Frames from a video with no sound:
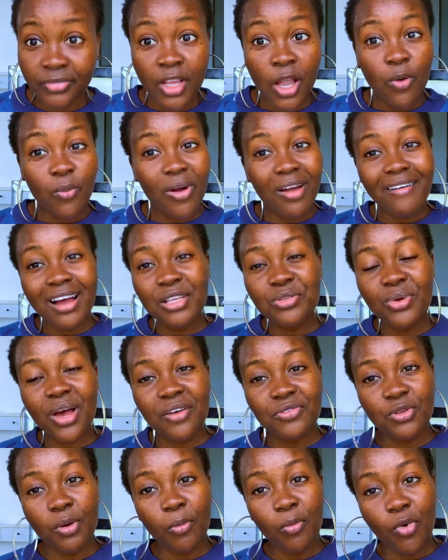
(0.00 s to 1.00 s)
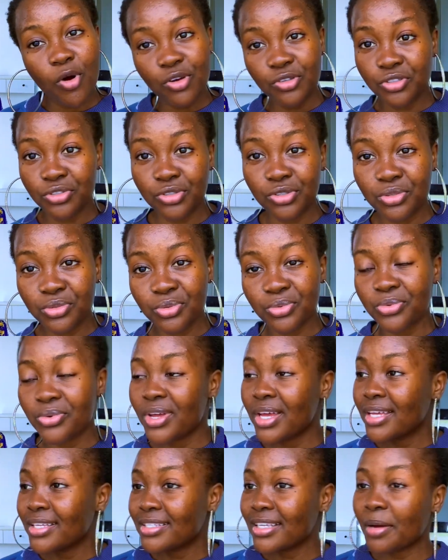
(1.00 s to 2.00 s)
Whereas we have some countries too
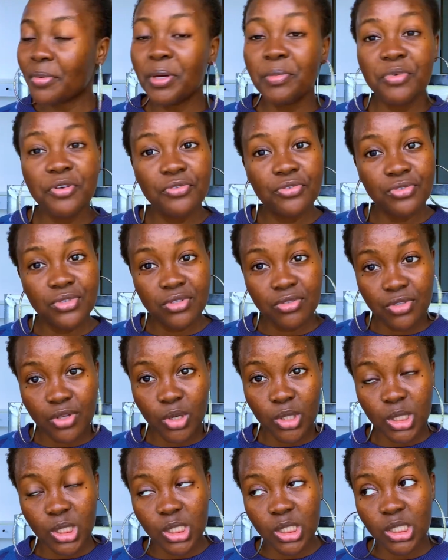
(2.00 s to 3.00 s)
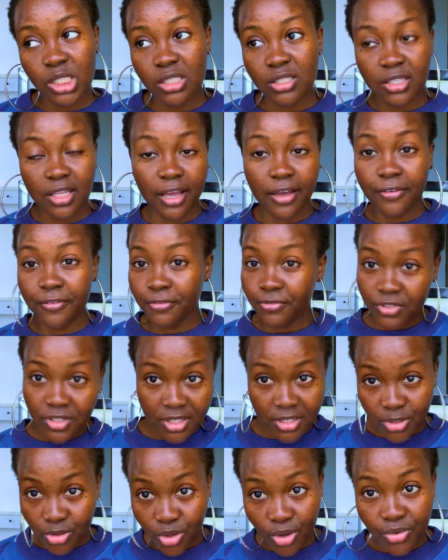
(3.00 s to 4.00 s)
that maybe if you study like
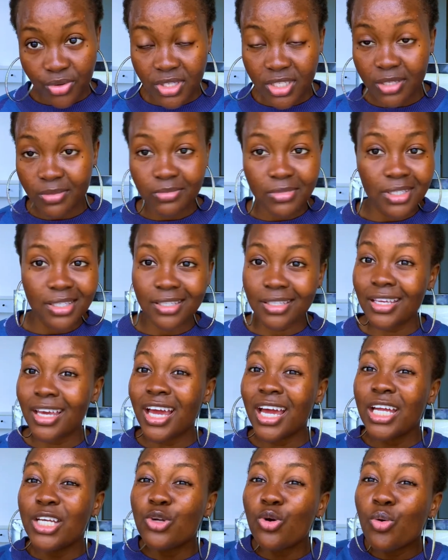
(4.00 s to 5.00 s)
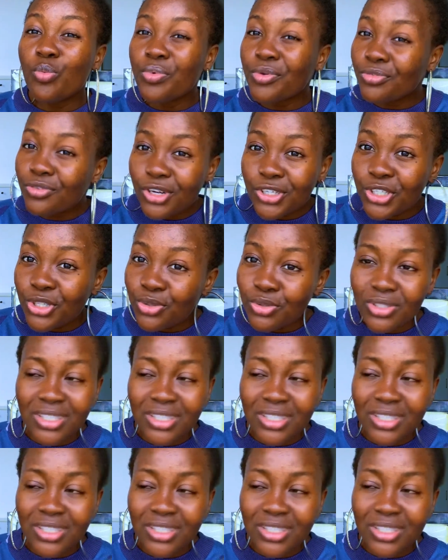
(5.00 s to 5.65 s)
this tourism thing, they will be rushing you.